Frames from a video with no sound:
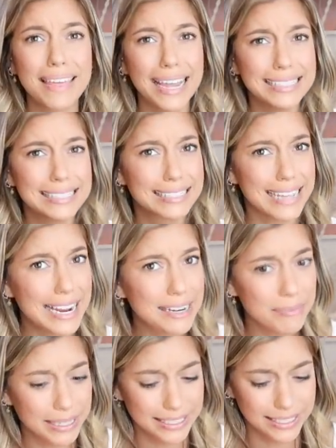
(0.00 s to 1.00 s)
They
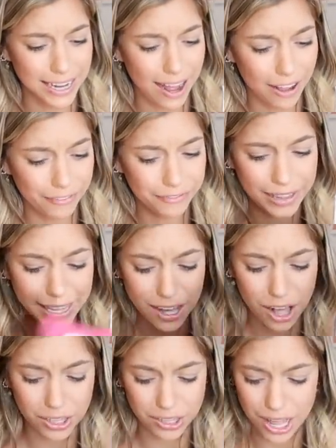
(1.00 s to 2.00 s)
sent me stuff, like
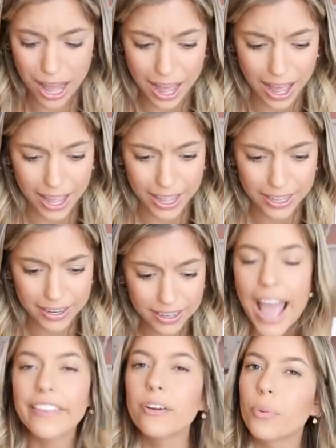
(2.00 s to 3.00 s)
a lot.
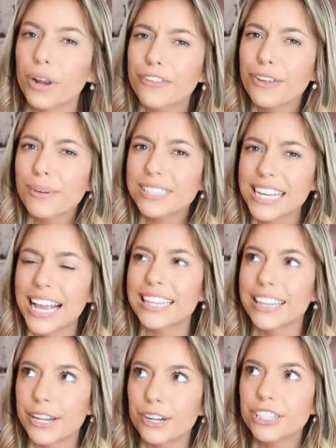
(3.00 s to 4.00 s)
And the weird thing was, like, I
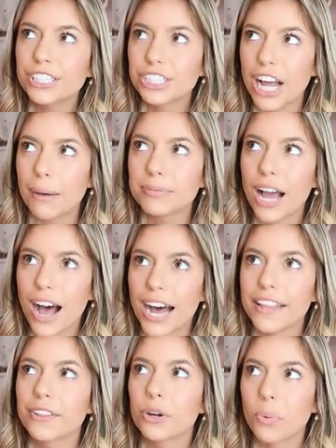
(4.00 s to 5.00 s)
literally shopped
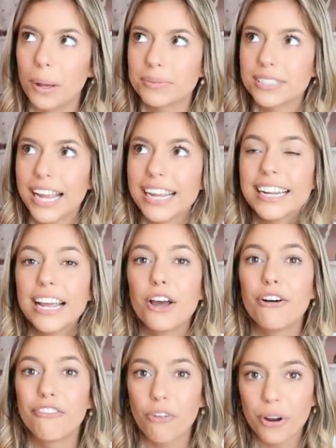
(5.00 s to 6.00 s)
on their website
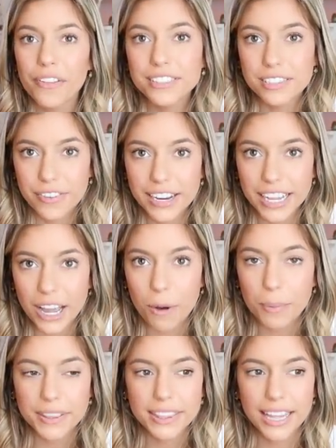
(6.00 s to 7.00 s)
for this video,
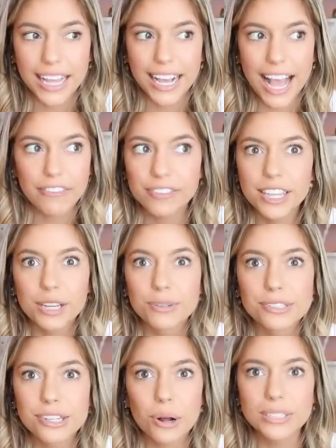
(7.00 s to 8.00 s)
but like everything
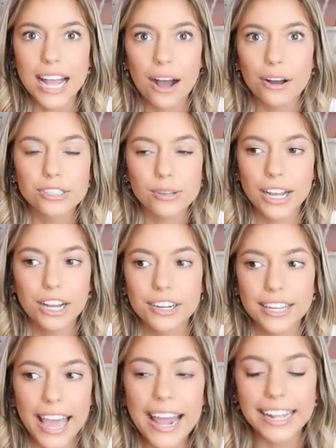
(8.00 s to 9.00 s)
was sold out, so I
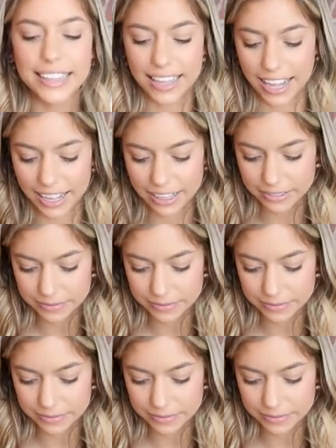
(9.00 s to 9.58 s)
couldn't get anything.